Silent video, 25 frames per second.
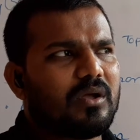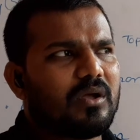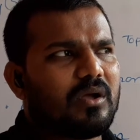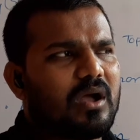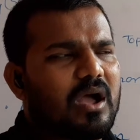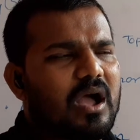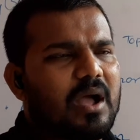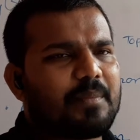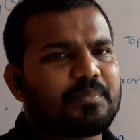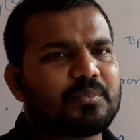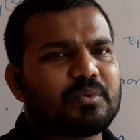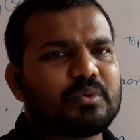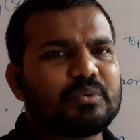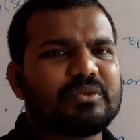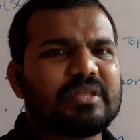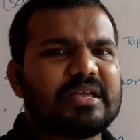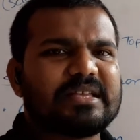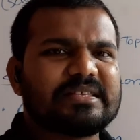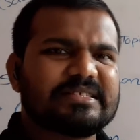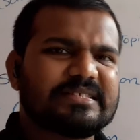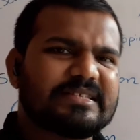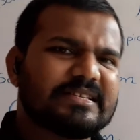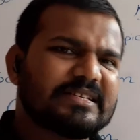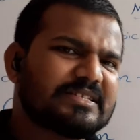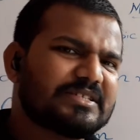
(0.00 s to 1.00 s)
up to the
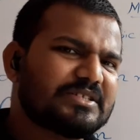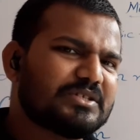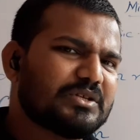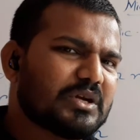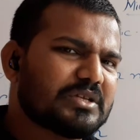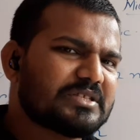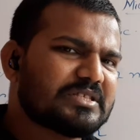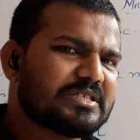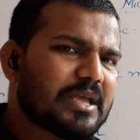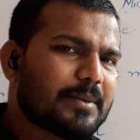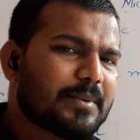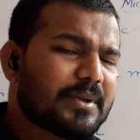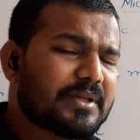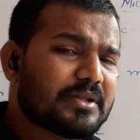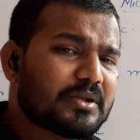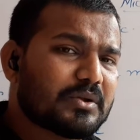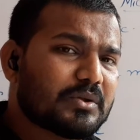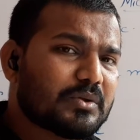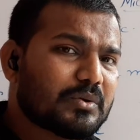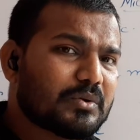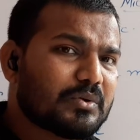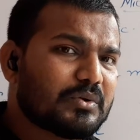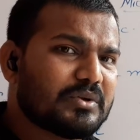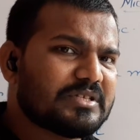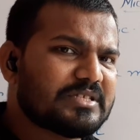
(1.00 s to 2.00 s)
60 or 70
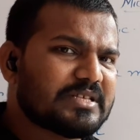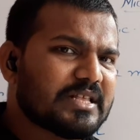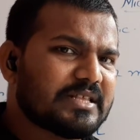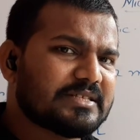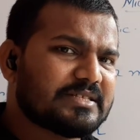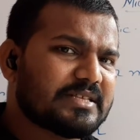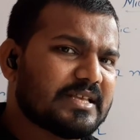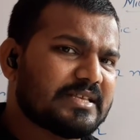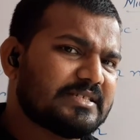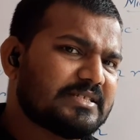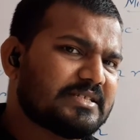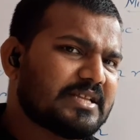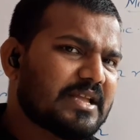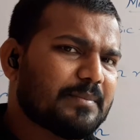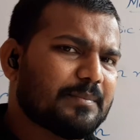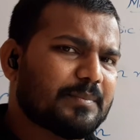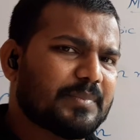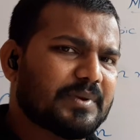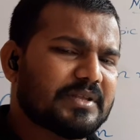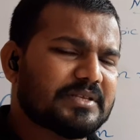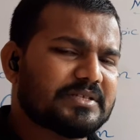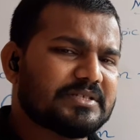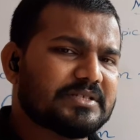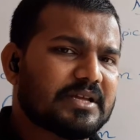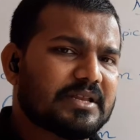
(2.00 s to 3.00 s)
degrees Celsius
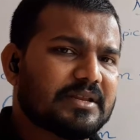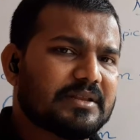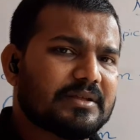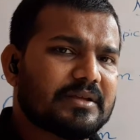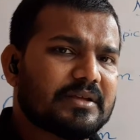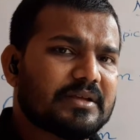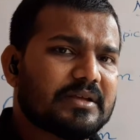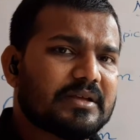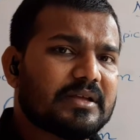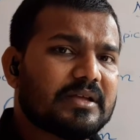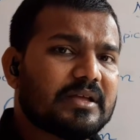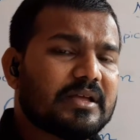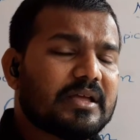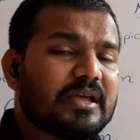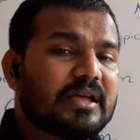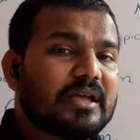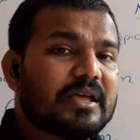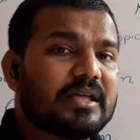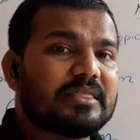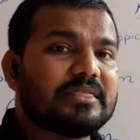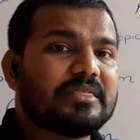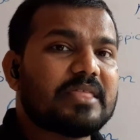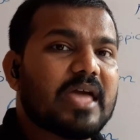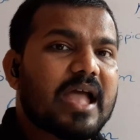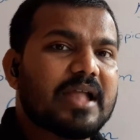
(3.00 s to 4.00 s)
temperature.
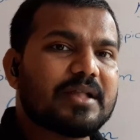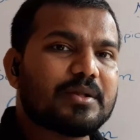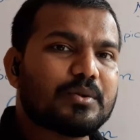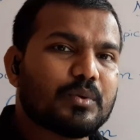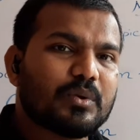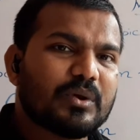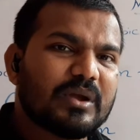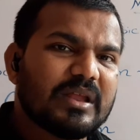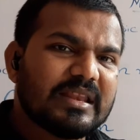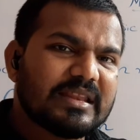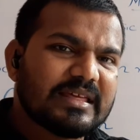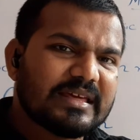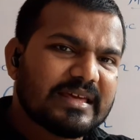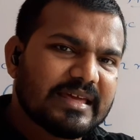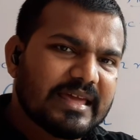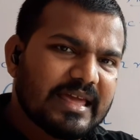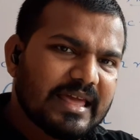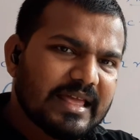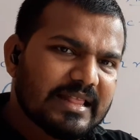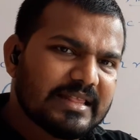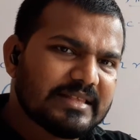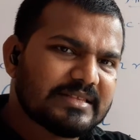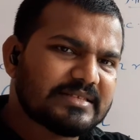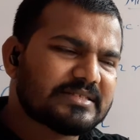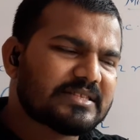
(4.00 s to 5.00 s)
That will
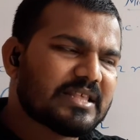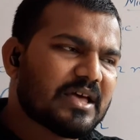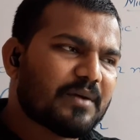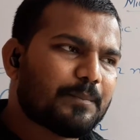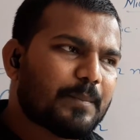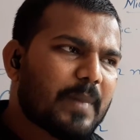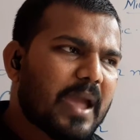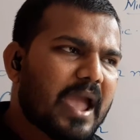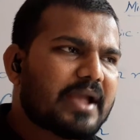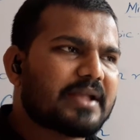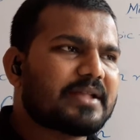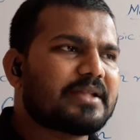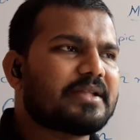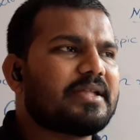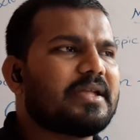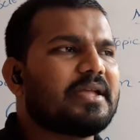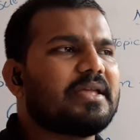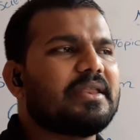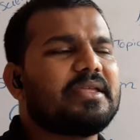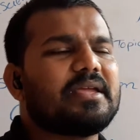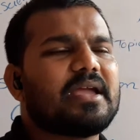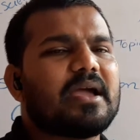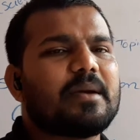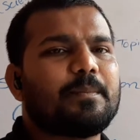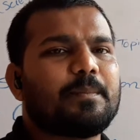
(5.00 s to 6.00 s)
kill the
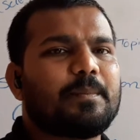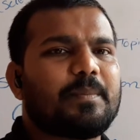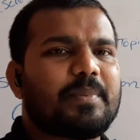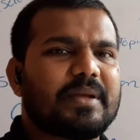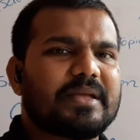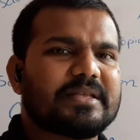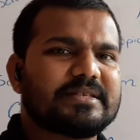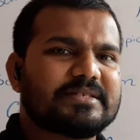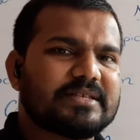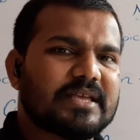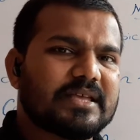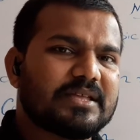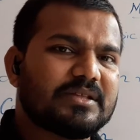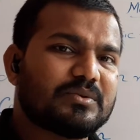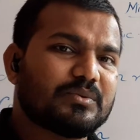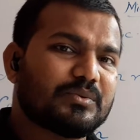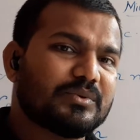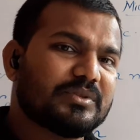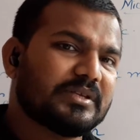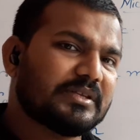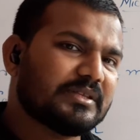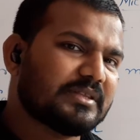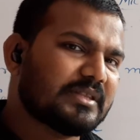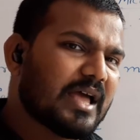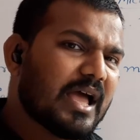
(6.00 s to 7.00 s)
bacteria present
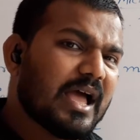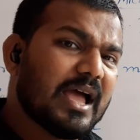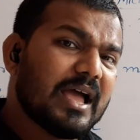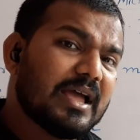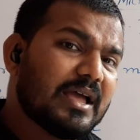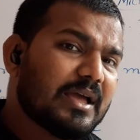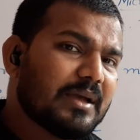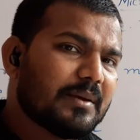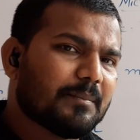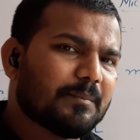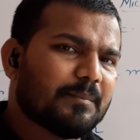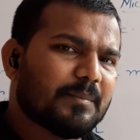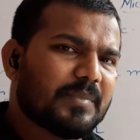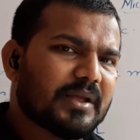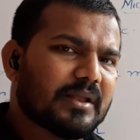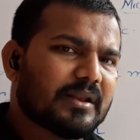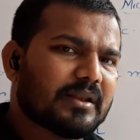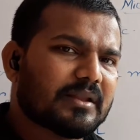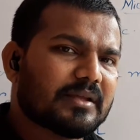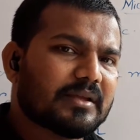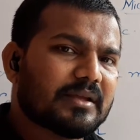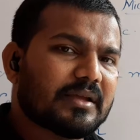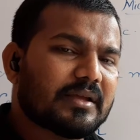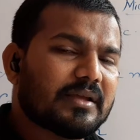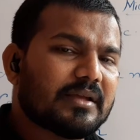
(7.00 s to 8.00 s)
within the
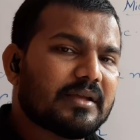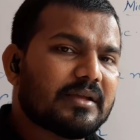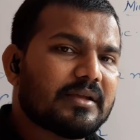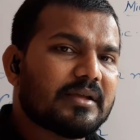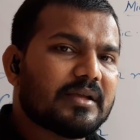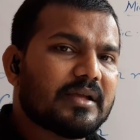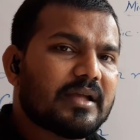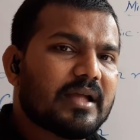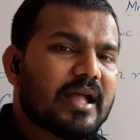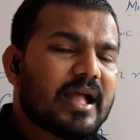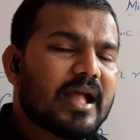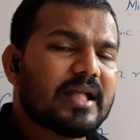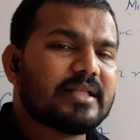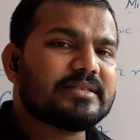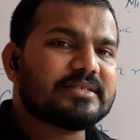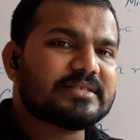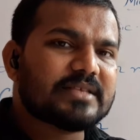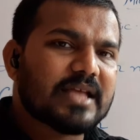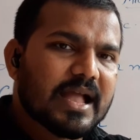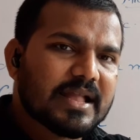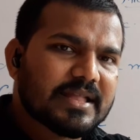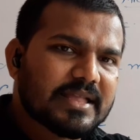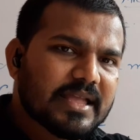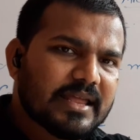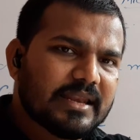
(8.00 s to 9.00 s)
milk, and
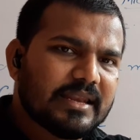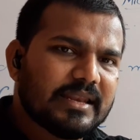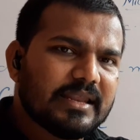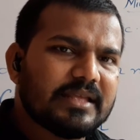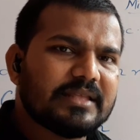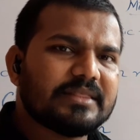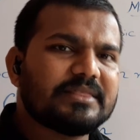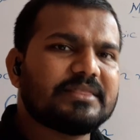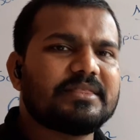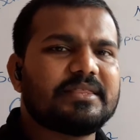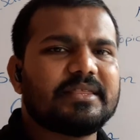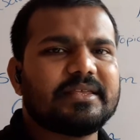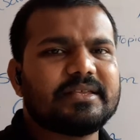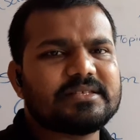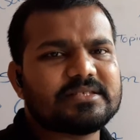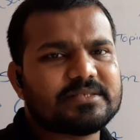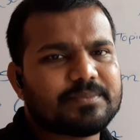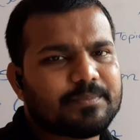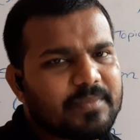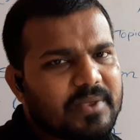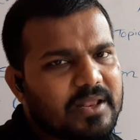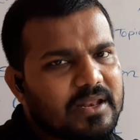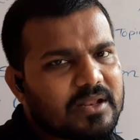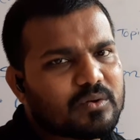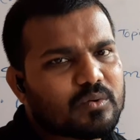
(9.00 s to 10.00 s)
suddenly this
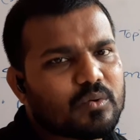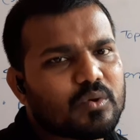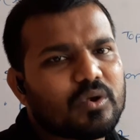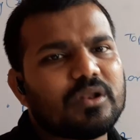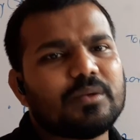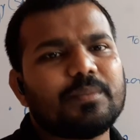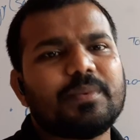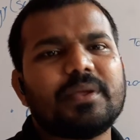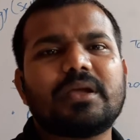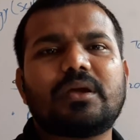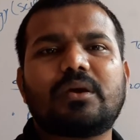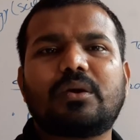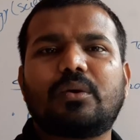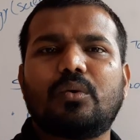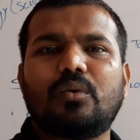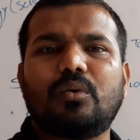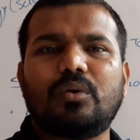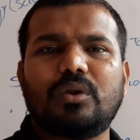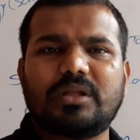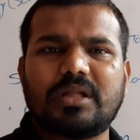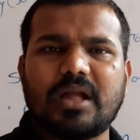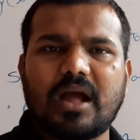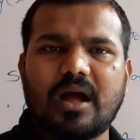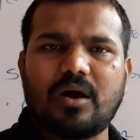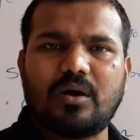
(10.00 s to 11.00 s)
milk will be
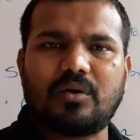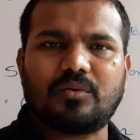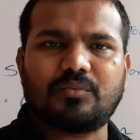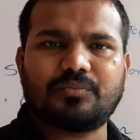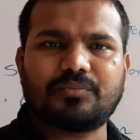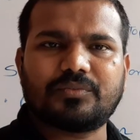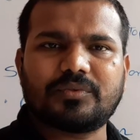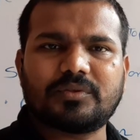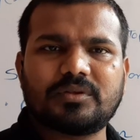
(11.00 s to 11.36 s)
cooled down.